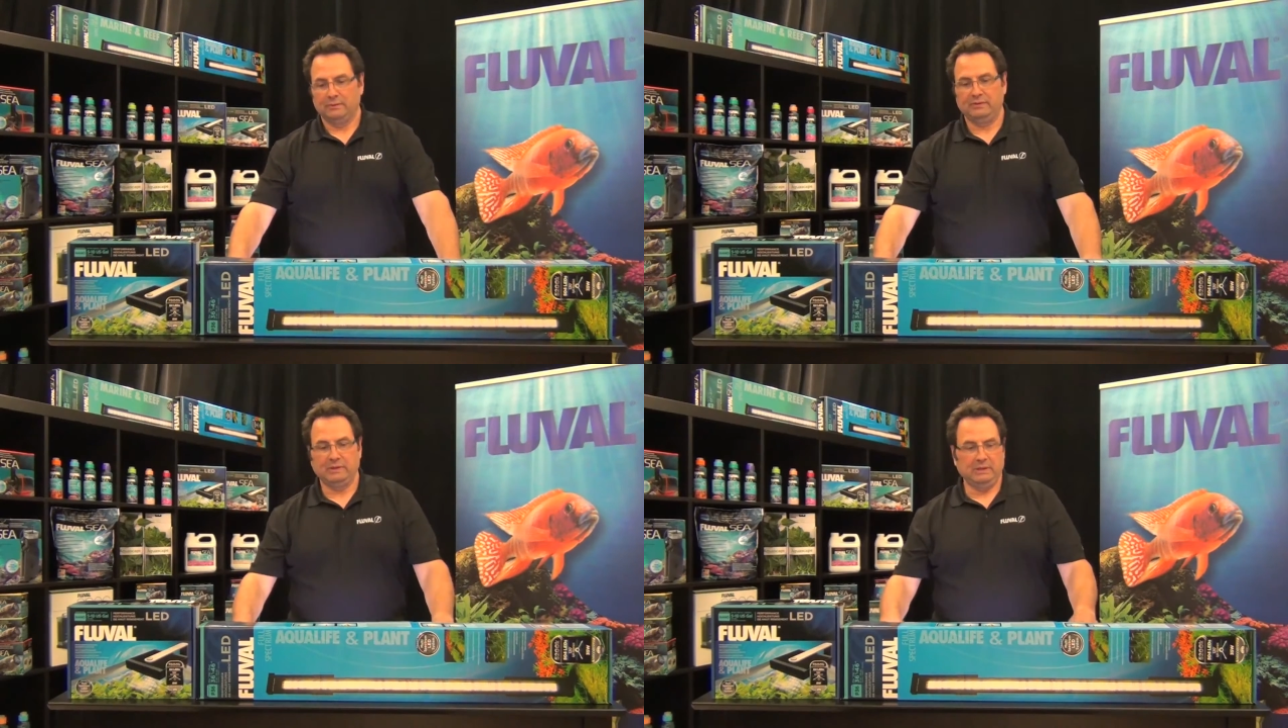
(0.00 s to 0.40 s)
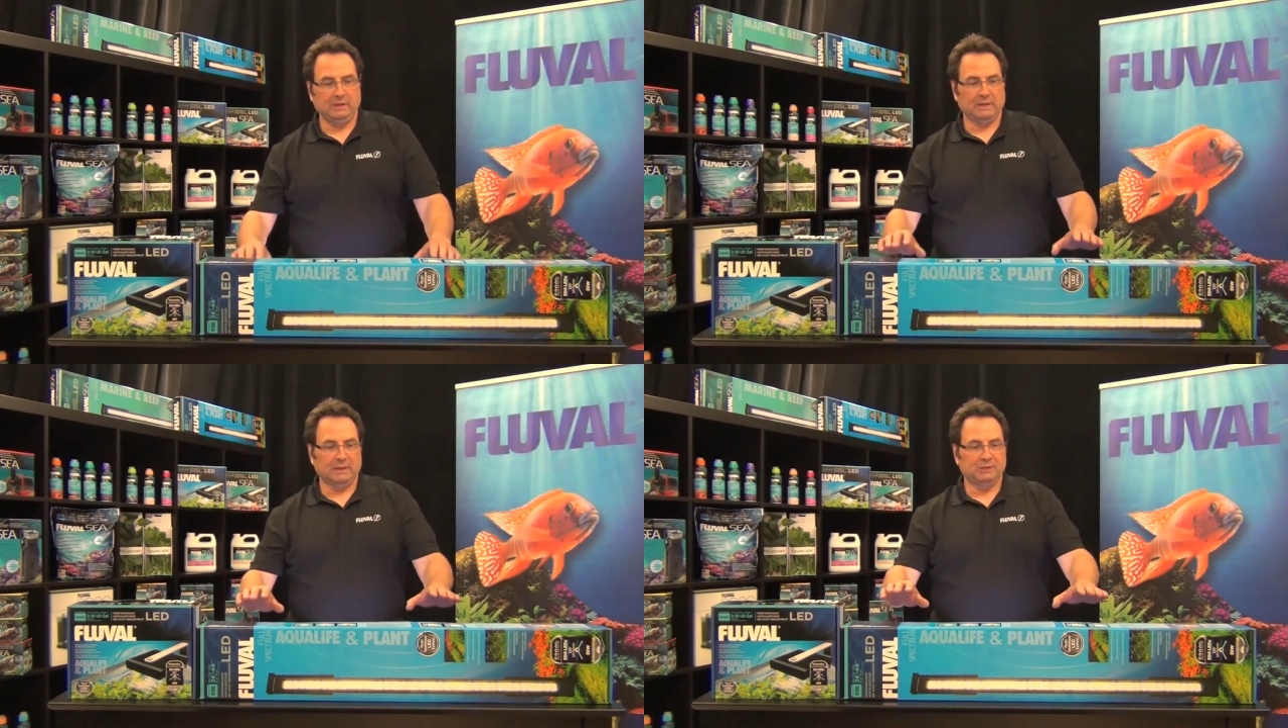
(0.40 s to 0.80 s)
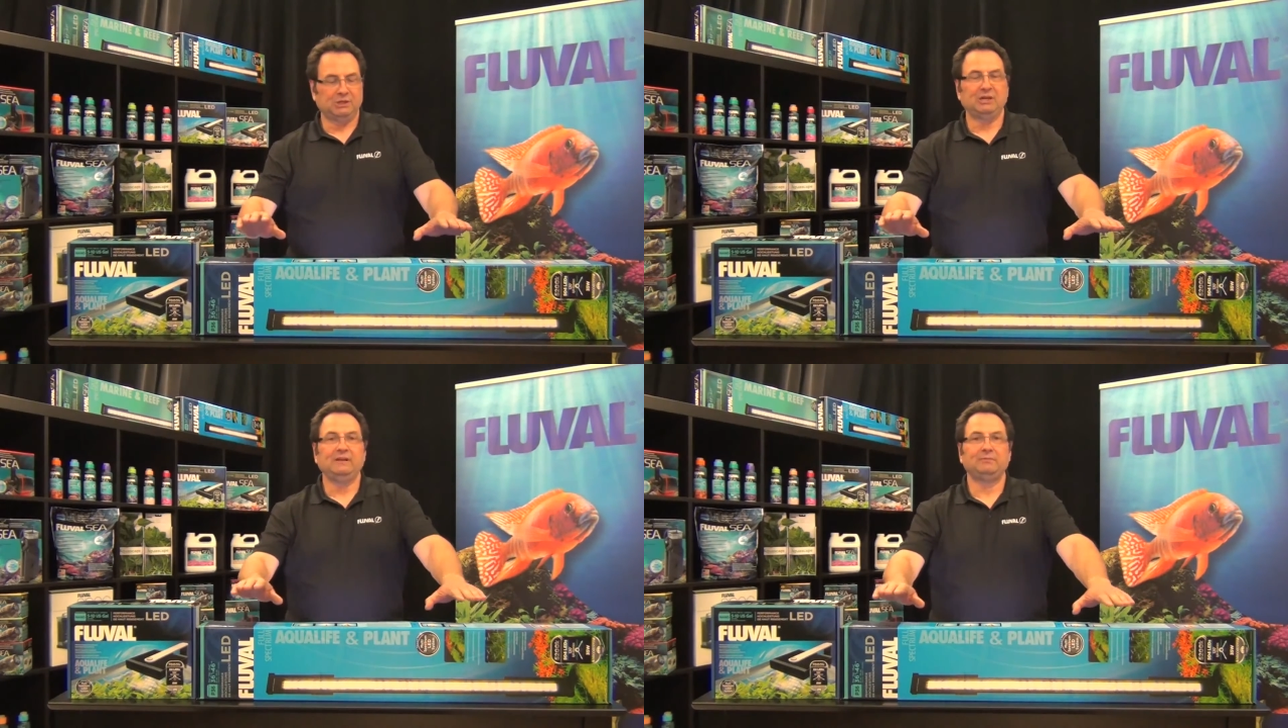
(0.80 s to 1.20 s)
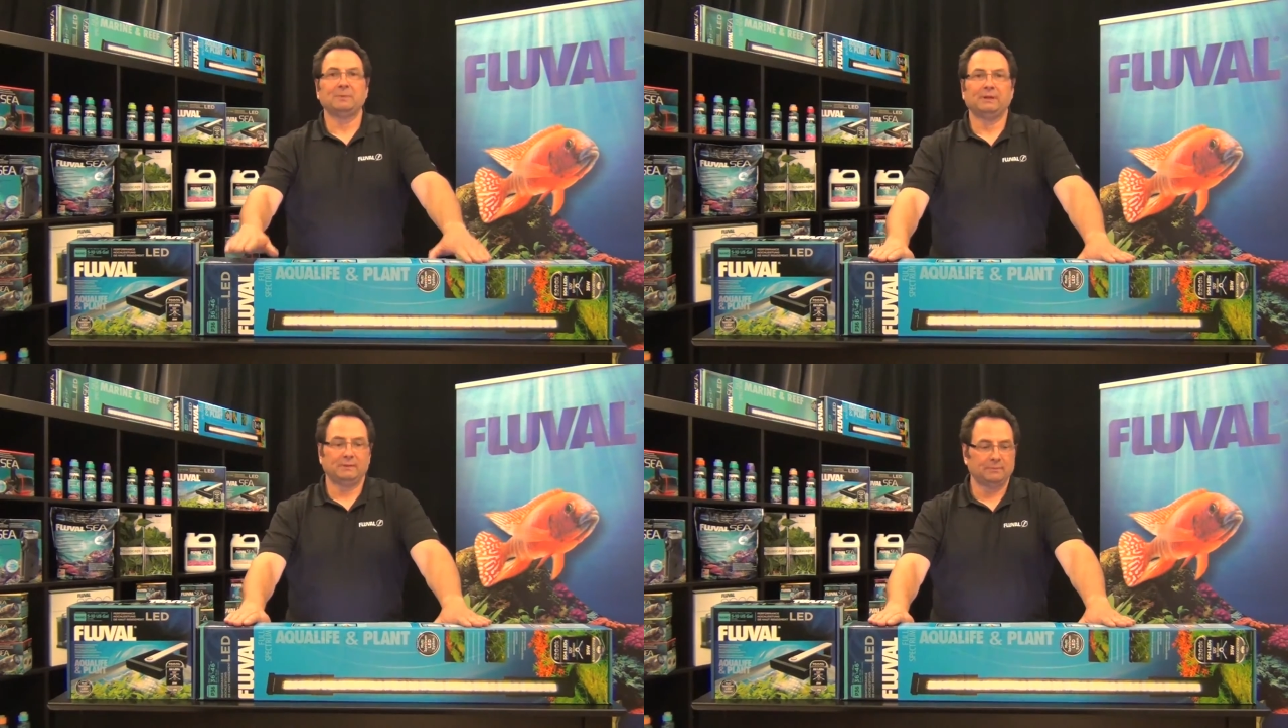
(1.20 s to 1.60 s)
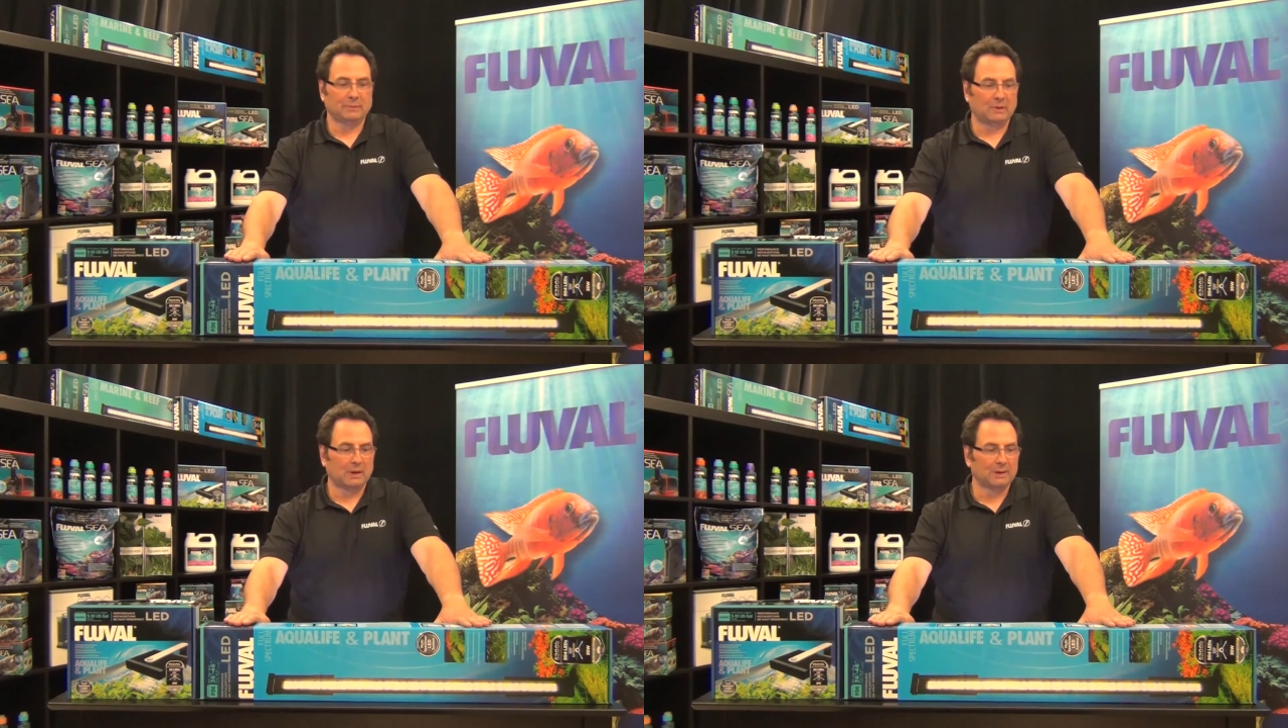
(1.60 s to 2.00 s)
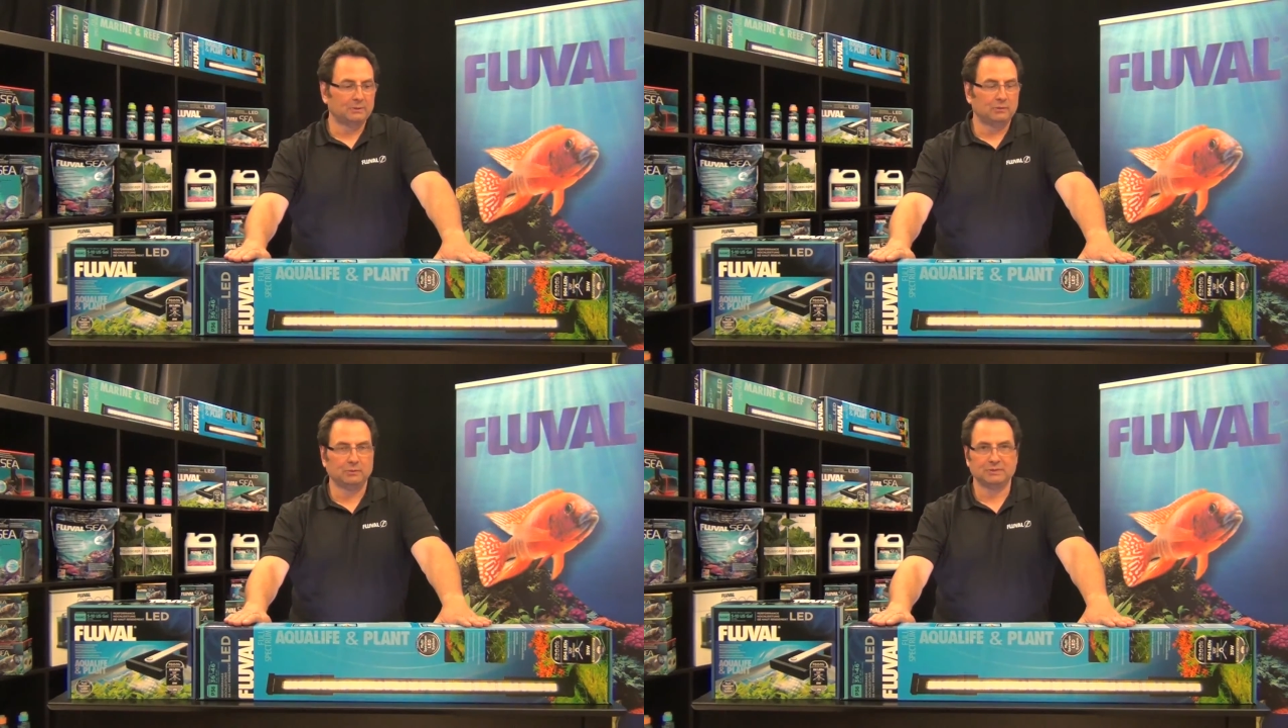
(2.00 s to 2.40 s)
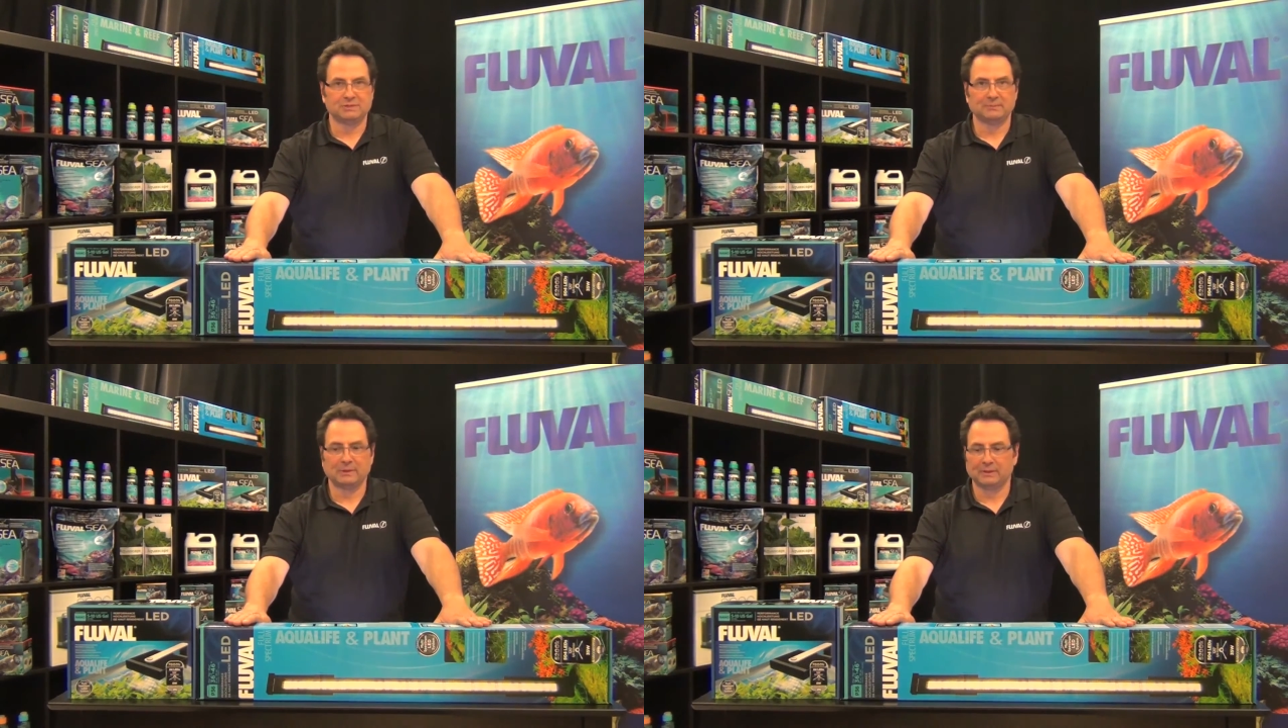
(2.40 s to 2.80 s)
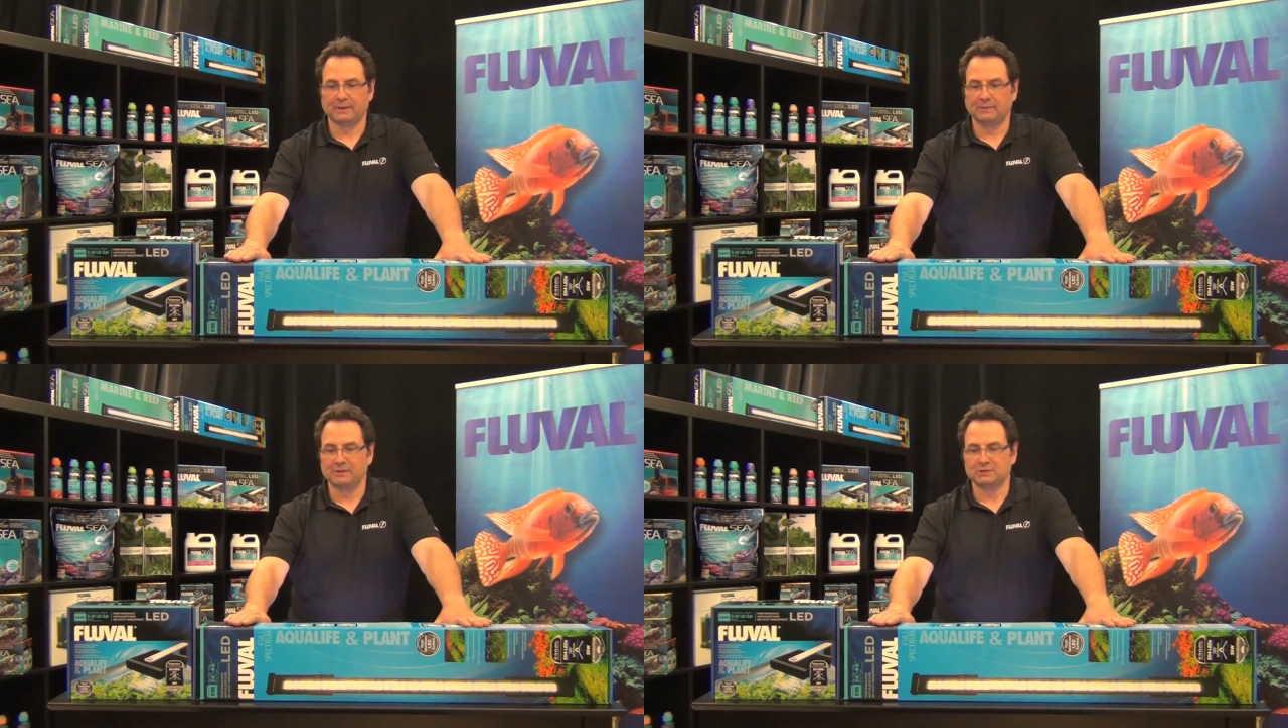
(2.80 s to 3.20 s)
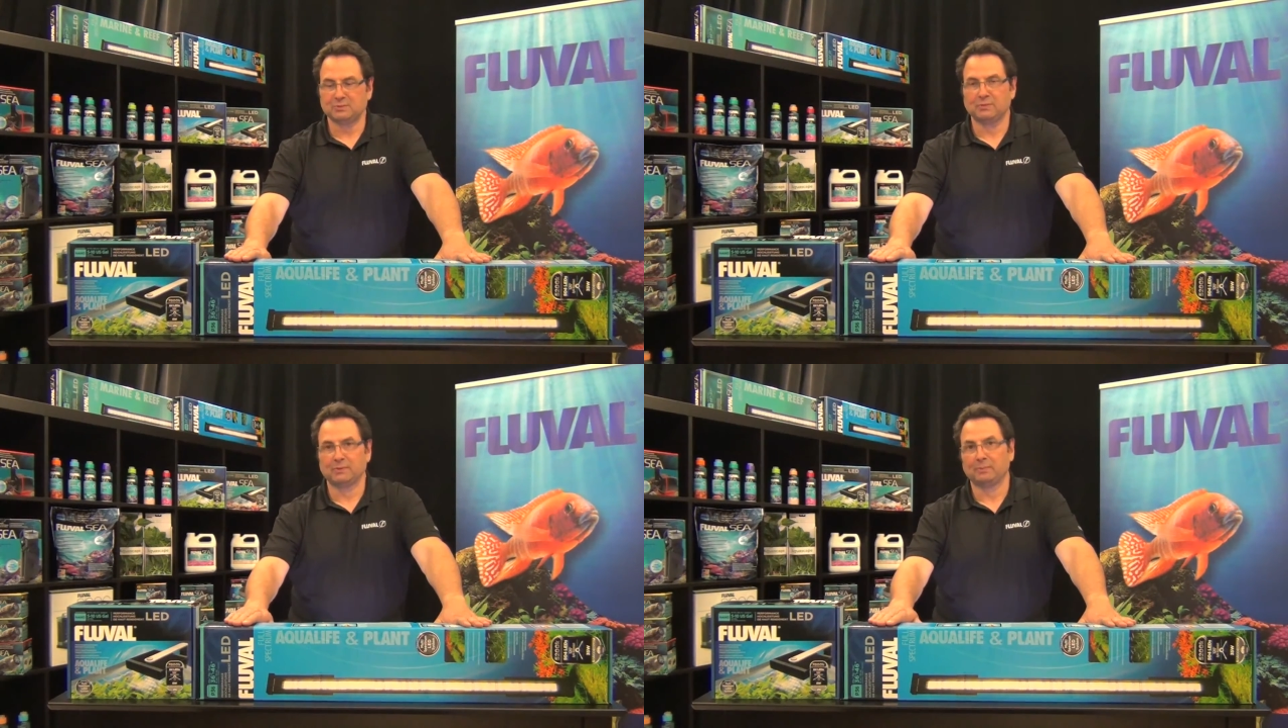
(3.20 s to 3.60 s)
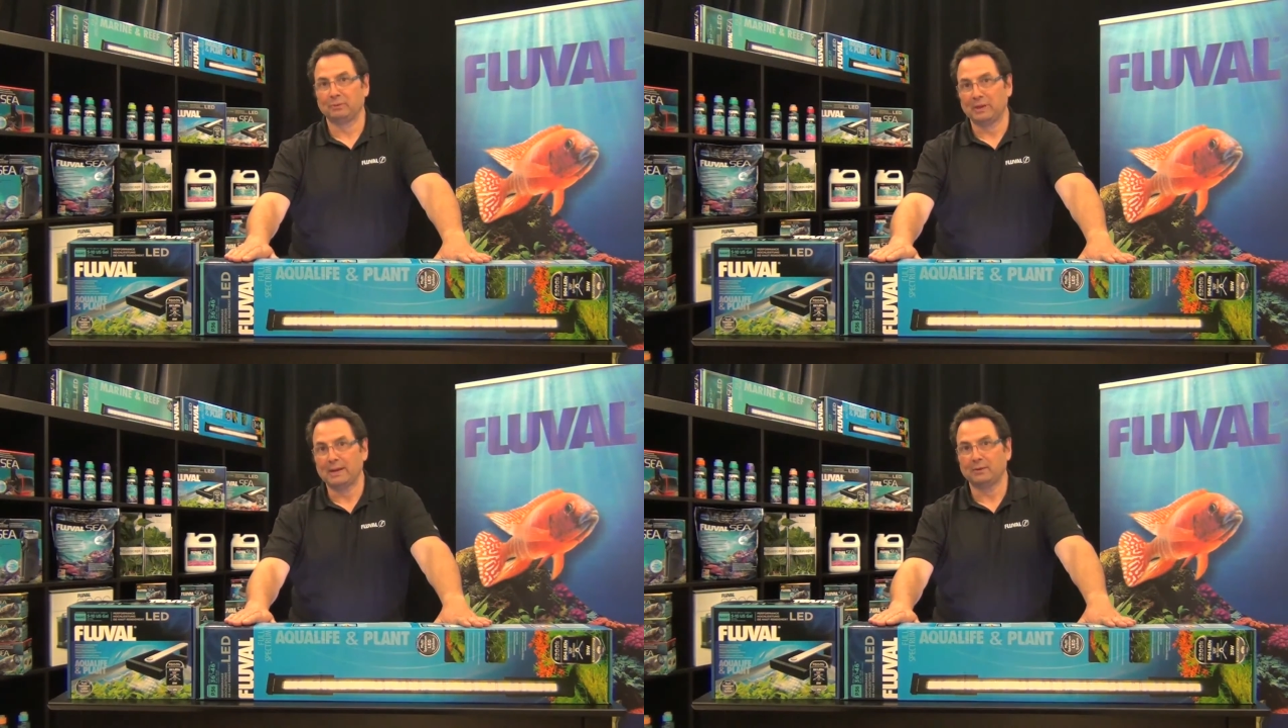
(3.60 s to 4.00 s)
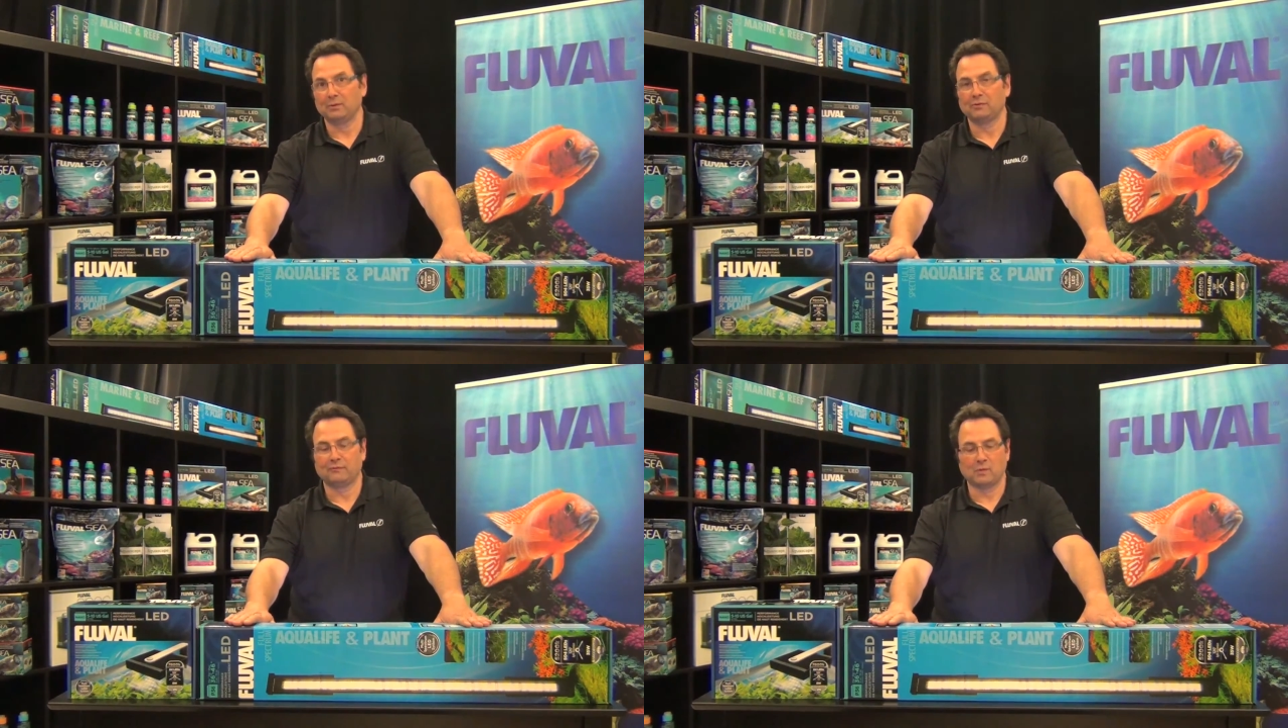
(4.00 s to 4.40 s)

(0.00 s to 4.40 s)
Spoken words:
The achievement behind doing something like this with a plant growth